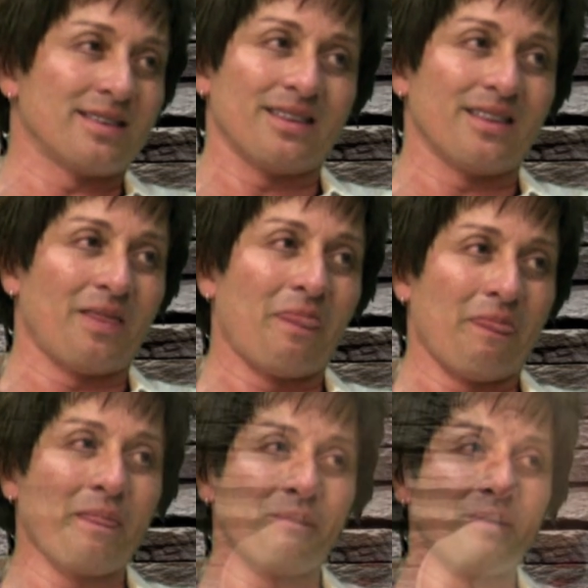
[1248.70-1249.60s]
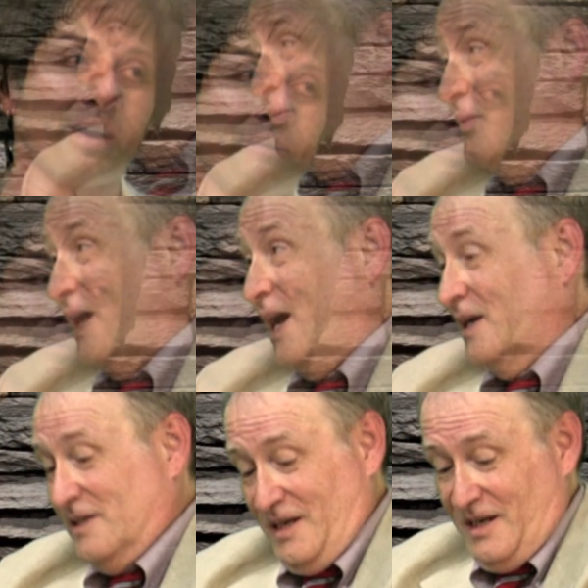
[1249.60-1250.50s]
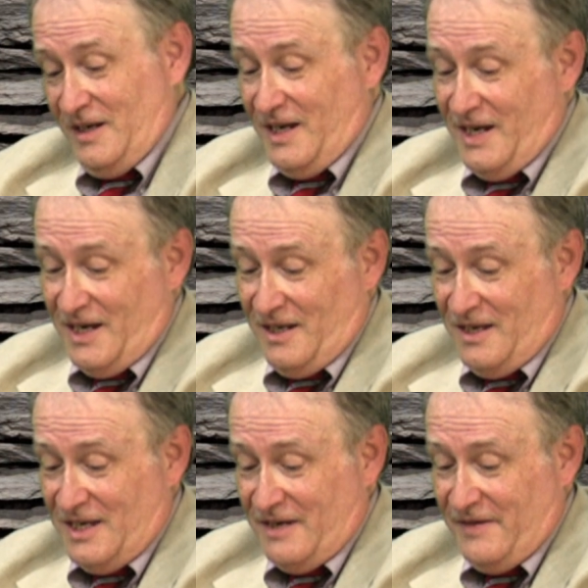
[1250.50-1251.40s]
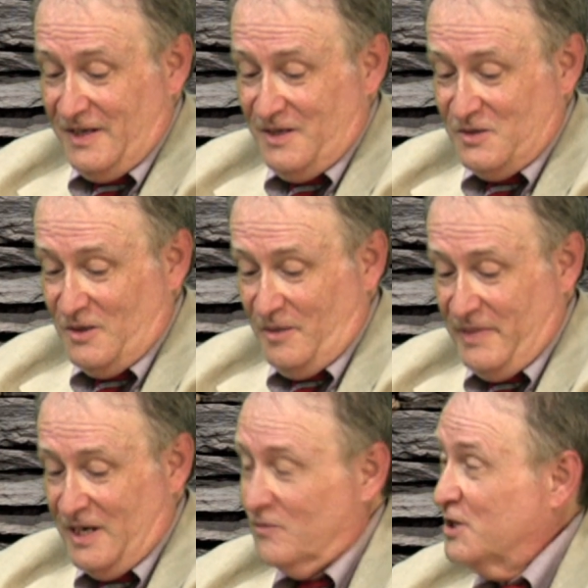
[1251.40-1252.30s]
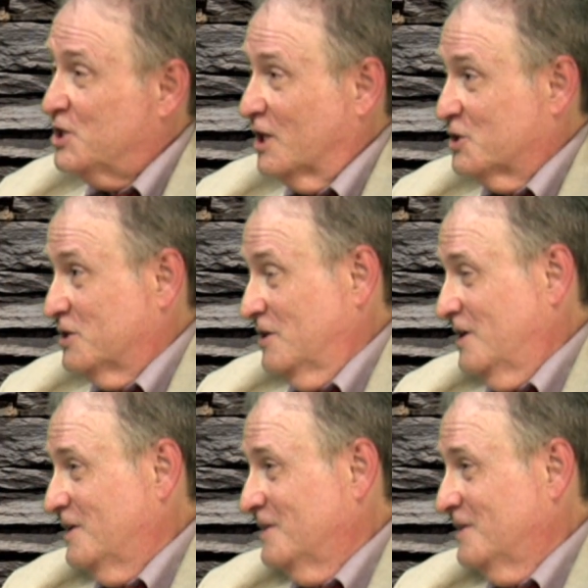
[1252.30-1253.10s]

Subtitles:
I would say that with acting, a lot of it is all about rejection.